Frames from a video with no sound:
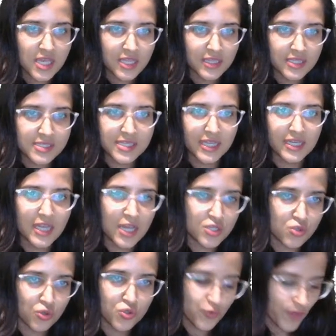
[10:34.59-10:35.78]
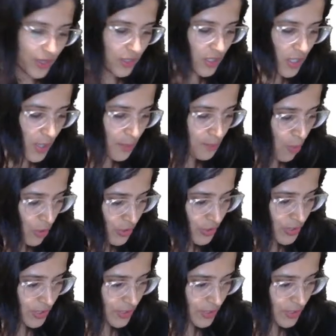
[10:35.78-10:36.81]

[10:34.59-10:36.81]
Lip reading: This data is also very important.